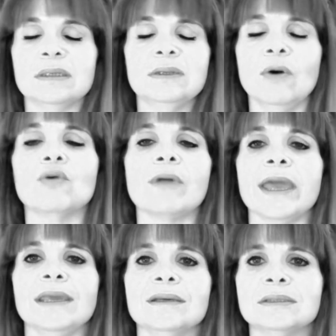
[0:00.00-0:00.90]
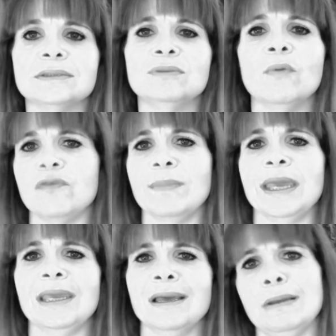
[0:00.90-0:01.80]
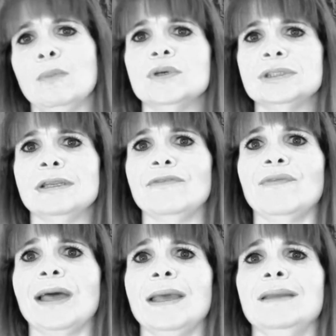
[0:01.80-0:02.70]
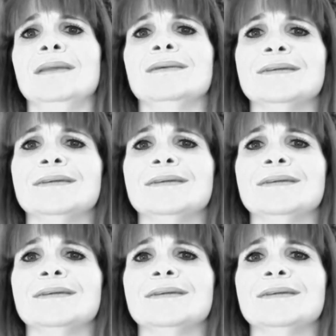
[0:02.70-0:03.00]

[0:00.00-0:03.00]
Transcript: Not great, not for me. Wasn't a fan.